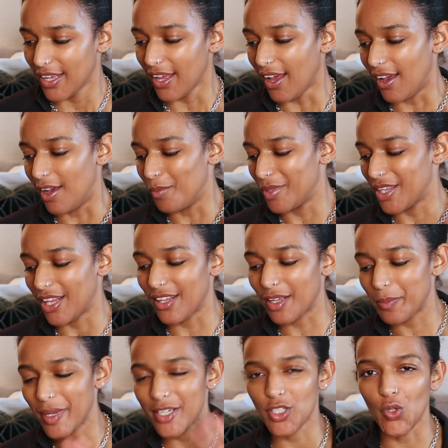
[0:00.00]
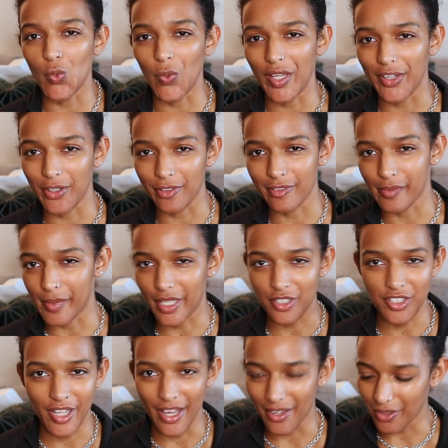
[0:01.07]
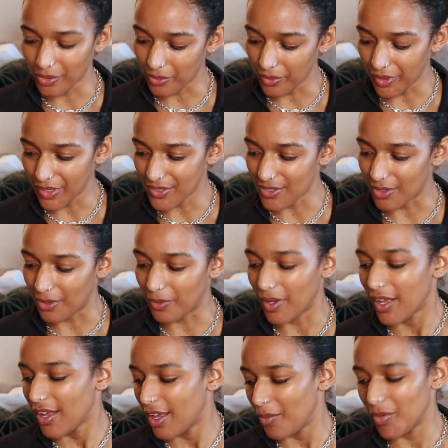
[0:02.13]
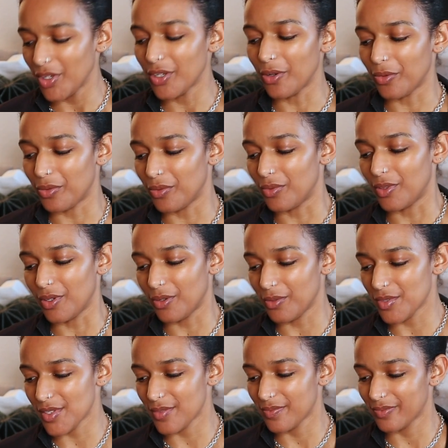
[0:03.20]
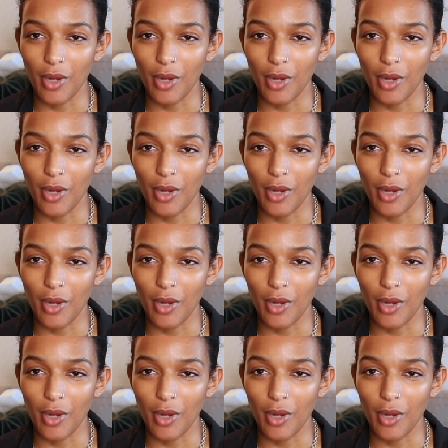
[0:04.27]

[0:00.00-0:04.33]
And I like picked a winner from each category. So I'm gonna go through those.